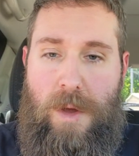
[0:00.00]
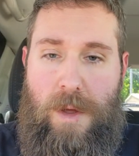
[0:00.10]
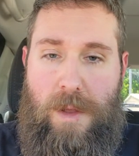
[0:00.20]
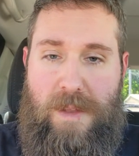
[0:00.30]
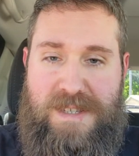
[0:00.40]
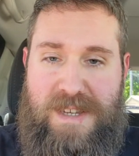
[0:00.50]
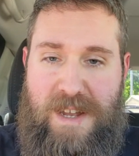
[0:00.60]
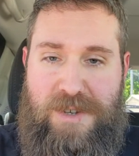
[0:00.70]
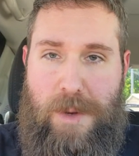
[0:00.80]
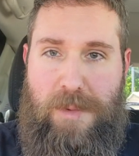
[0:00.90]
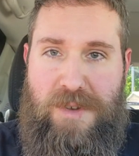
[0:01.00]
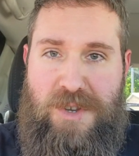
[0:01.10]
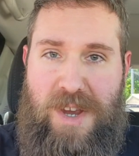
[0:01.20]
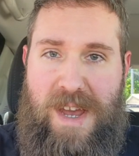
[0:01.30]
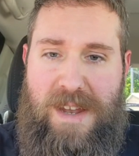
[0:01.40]
let's catch up to the
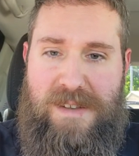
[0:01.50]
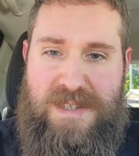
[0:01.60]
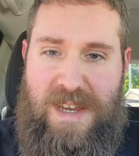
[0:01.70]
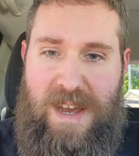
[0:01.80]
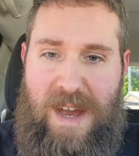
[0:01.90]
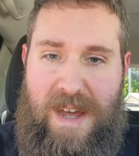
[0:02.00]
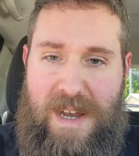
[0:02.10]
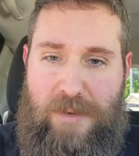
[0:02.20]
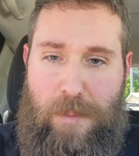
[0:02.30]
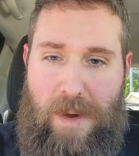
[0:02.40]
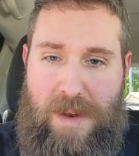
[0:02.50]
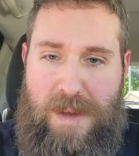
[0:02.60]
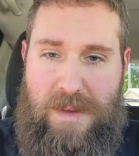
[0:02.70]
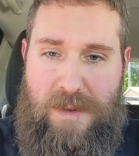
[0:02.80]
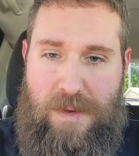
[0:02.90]
chat and say hi to
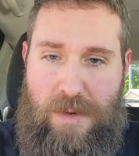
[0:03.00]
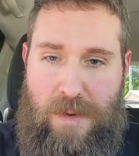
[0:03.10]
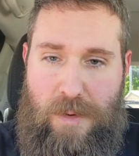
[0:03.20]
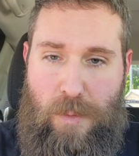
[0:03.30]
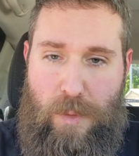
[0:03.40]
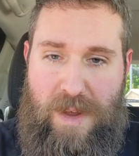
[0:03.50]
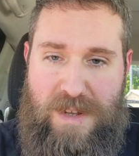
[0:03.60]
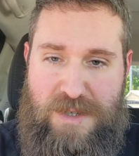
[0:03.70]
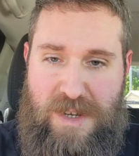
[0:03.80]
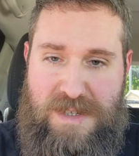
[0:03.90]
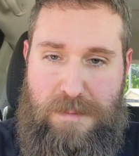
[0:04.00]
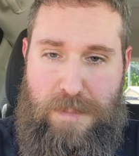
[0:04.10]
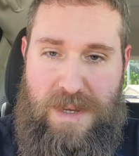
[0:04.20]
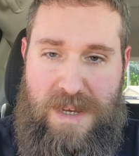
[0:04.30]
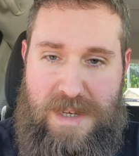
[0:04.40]
everybody. We got Justin
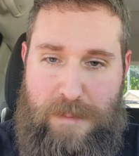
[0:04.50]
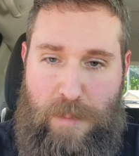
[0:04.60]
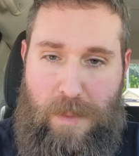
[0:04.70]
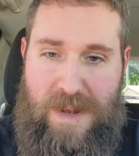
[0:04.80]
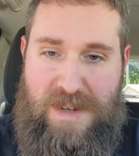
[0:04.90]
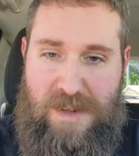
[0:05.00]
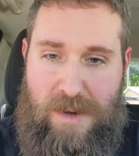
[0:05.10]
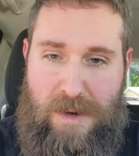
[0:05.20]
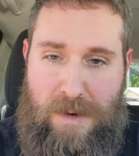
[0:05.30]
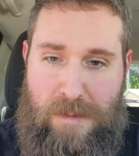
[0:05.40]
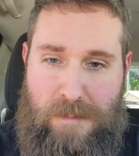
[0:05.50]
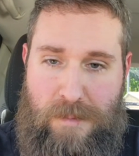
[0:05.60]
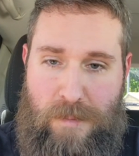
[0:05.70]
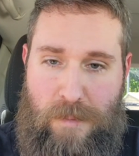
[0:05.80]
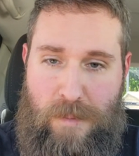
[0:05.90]
B, Demo Man Dom,
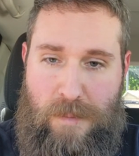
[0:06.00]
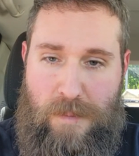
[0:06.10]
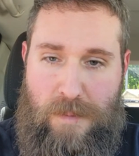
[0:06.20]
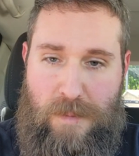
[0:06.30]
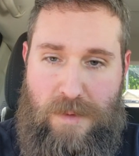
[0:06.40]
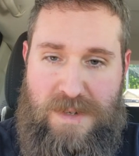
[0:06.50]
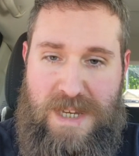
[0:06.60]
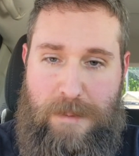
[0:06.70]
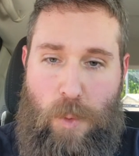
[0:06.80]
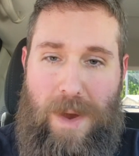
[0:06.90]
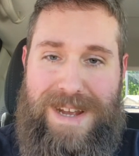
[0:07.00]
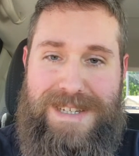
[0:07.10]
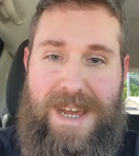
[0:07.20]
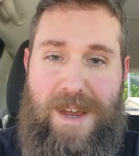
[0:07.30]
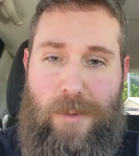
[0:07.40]
Team Quack
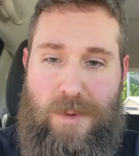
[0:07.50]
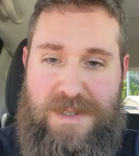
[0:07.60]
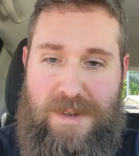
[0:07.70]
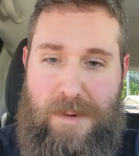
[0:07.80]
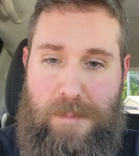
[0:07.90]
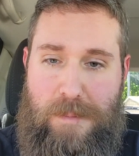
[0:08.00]
Attack, what's up?